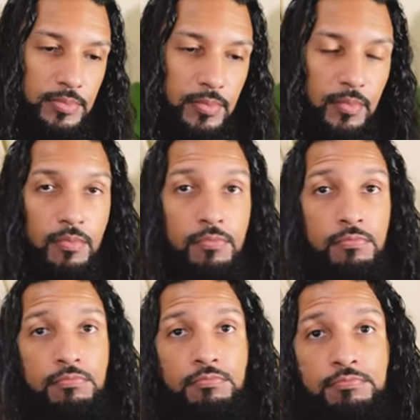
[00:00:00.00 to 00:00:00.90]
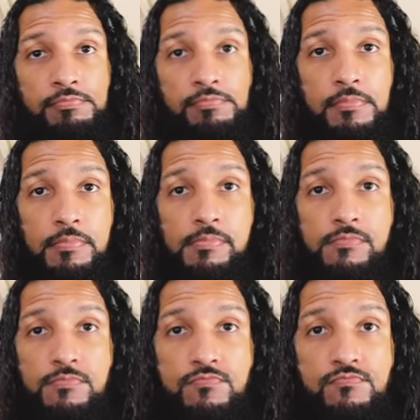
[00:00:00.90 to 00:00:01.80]

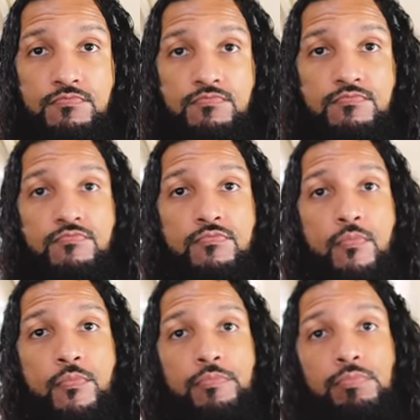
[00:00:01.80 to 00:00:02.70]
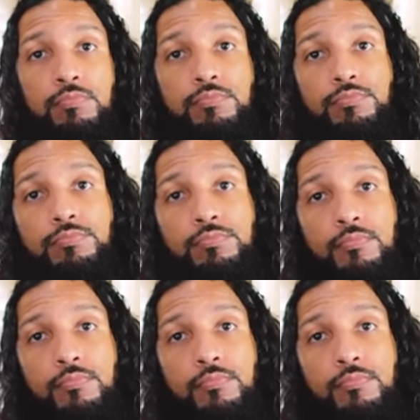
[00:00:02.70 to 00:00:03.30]
This person isn't speaking.